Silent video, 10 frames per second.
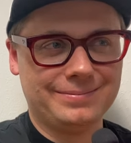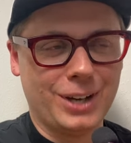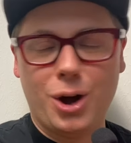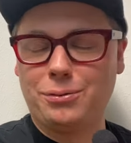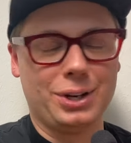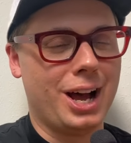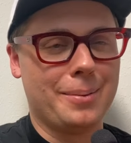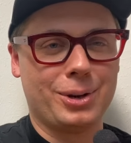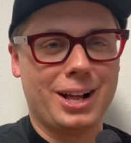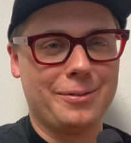Oh,
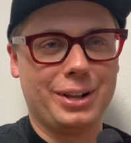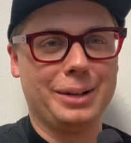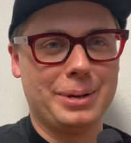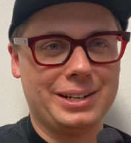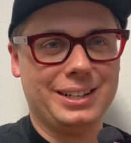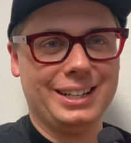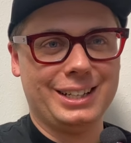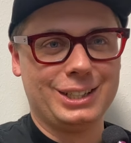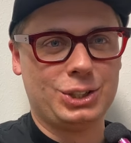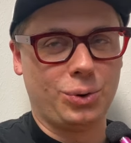phenomenal. I've really been
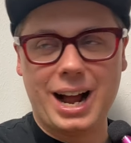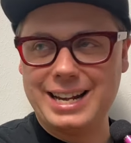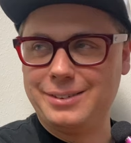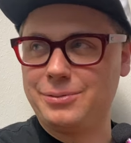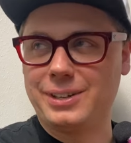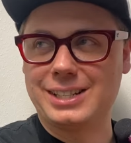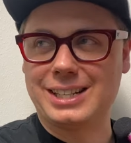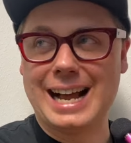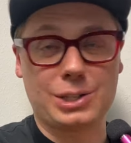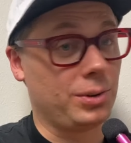grinding for this
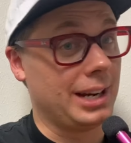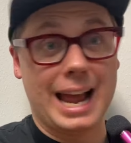last one.